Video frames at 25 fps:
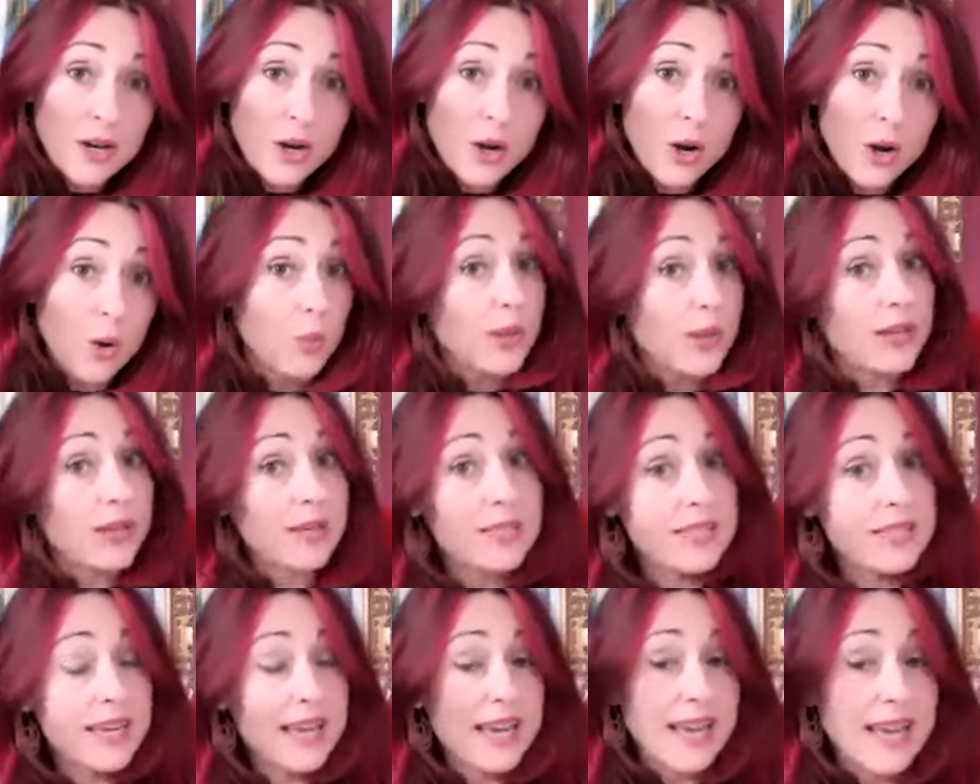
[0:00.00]
or we
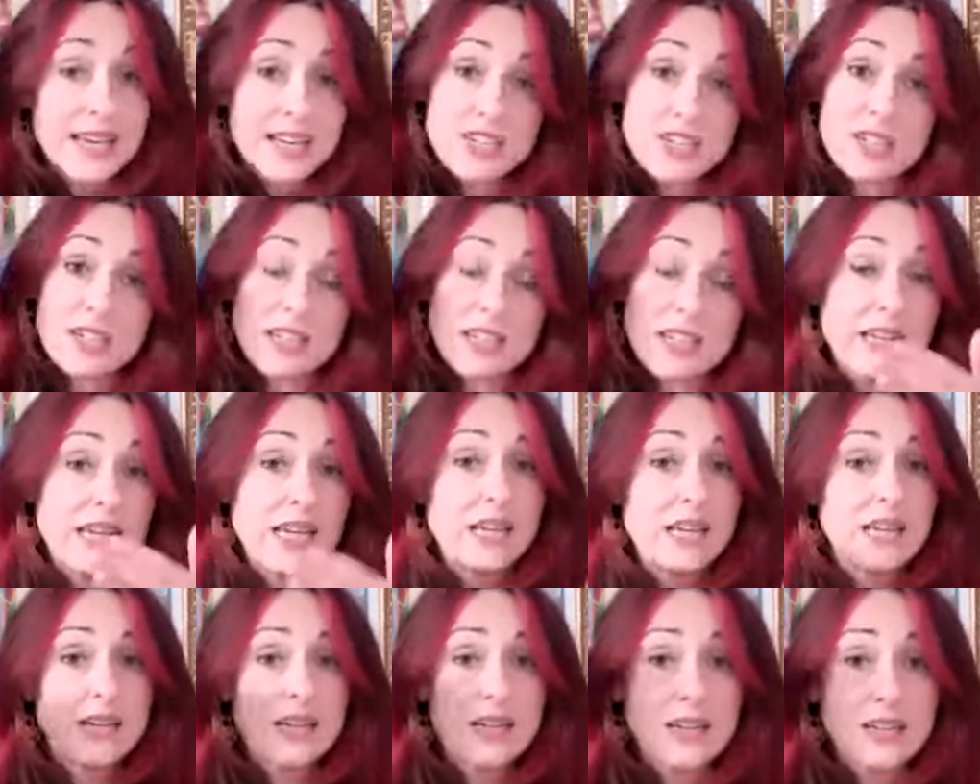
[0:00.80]
could say
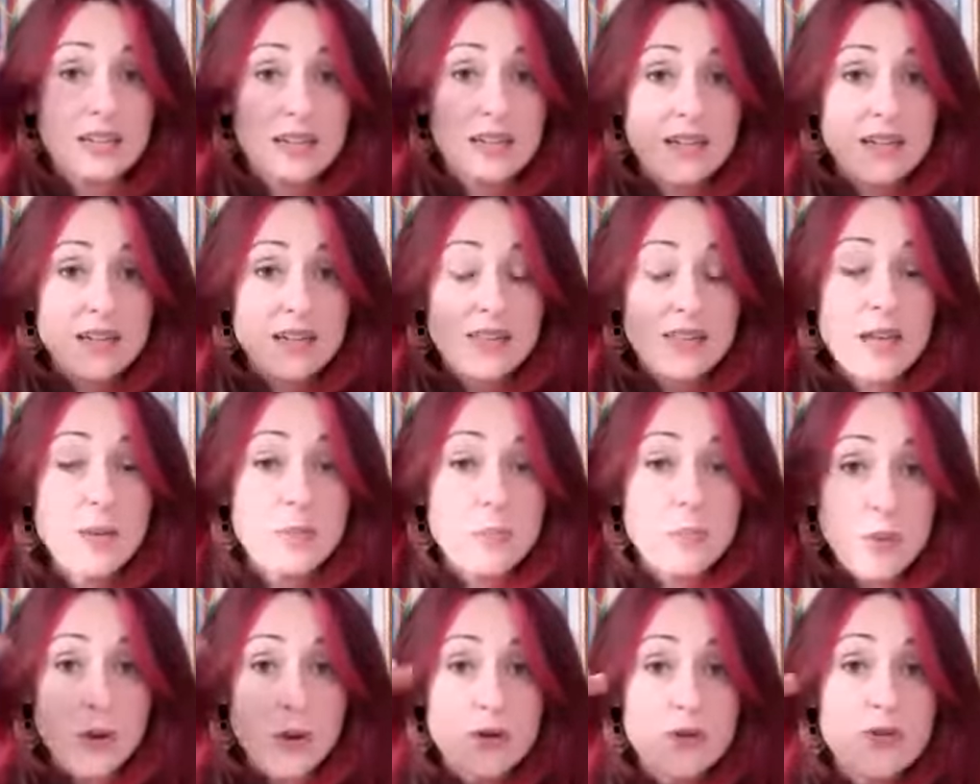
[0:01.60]
actually they're
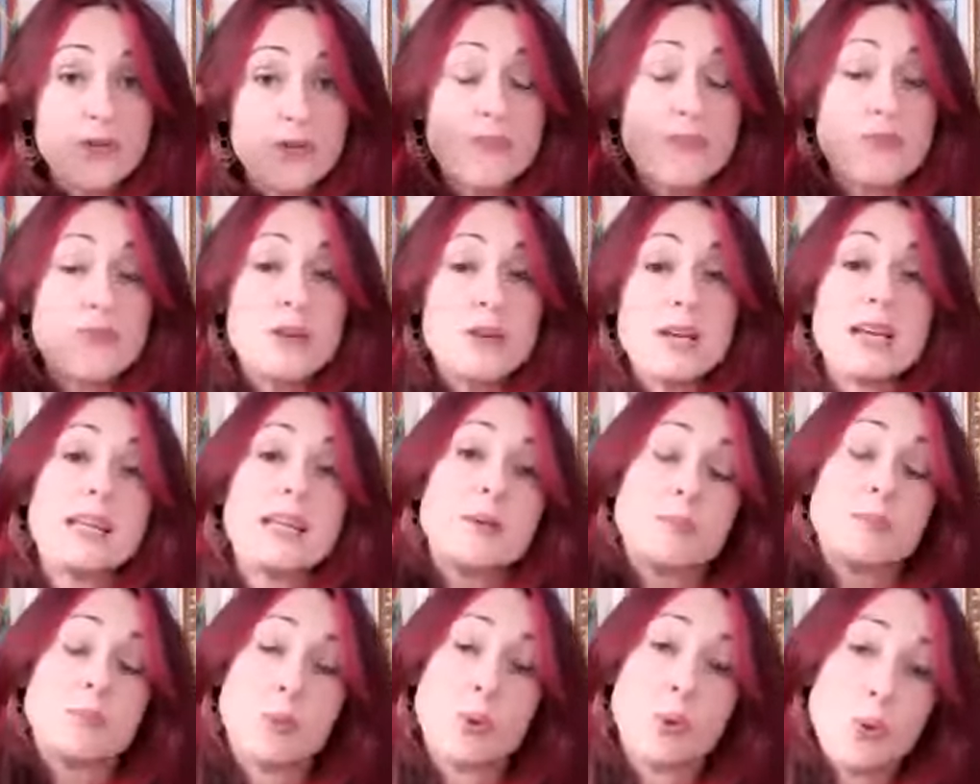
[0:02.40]
both really
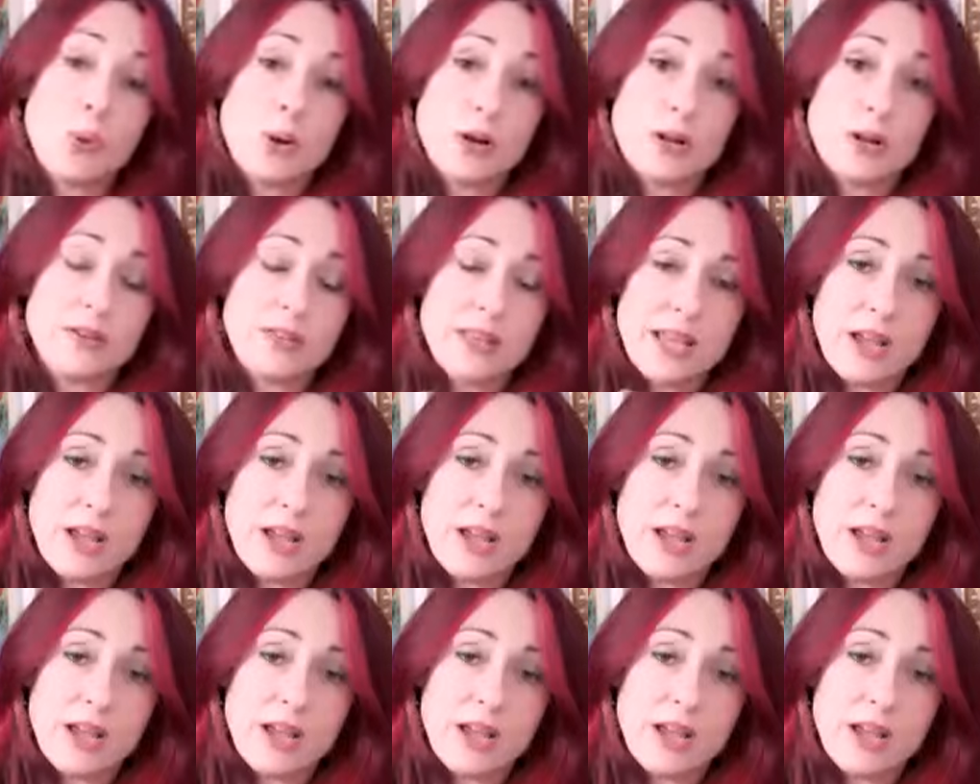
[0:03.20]
important.